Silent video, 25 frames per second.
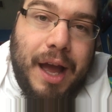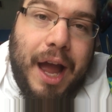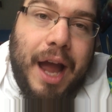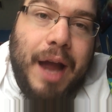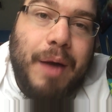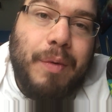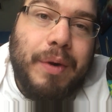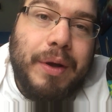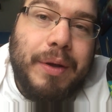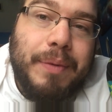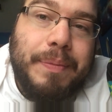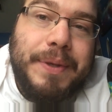
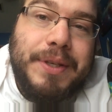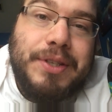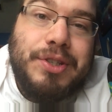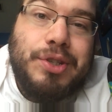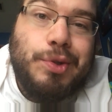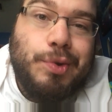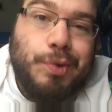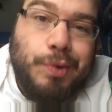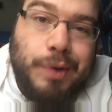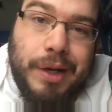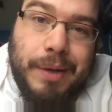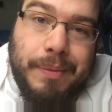I will be
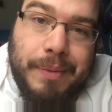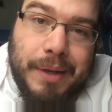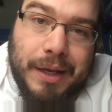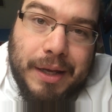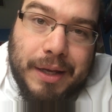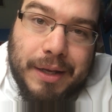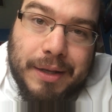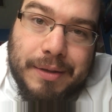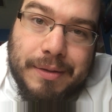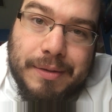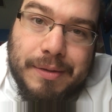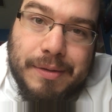
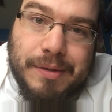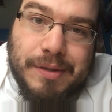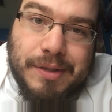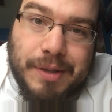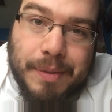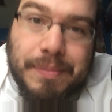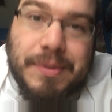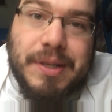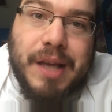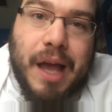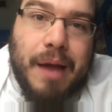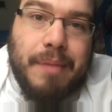streaming
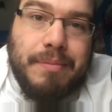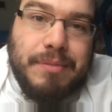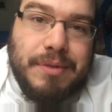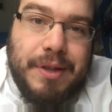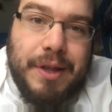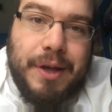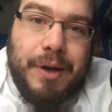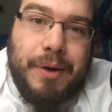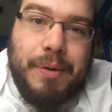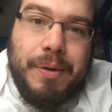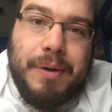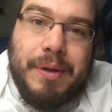sometimes
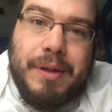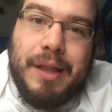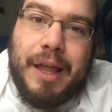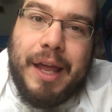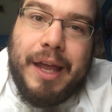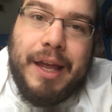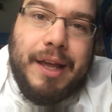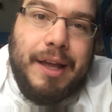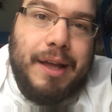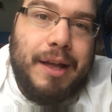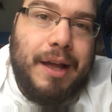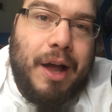though.
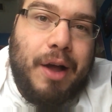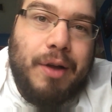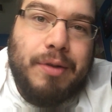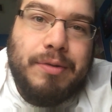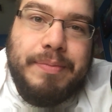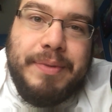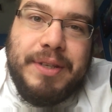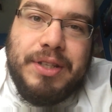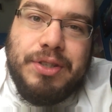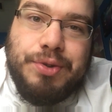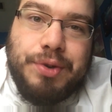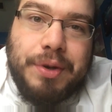Like I'll
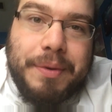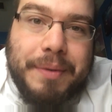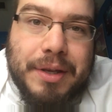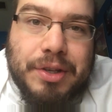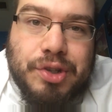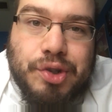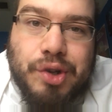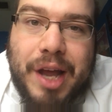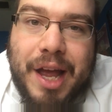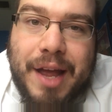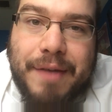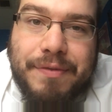be
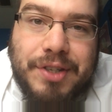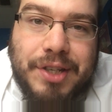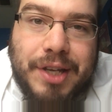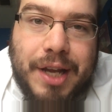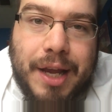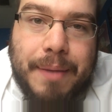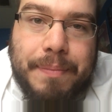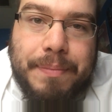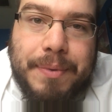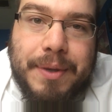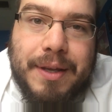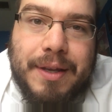streaming Draft
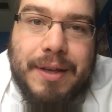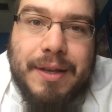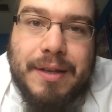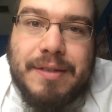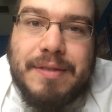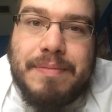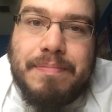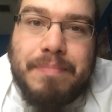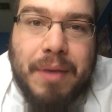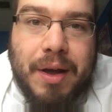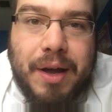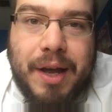
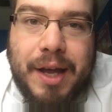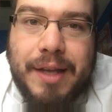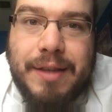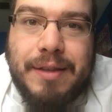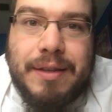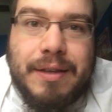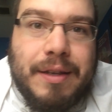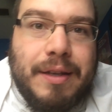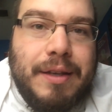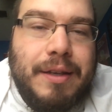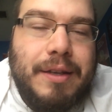Champions, MUT,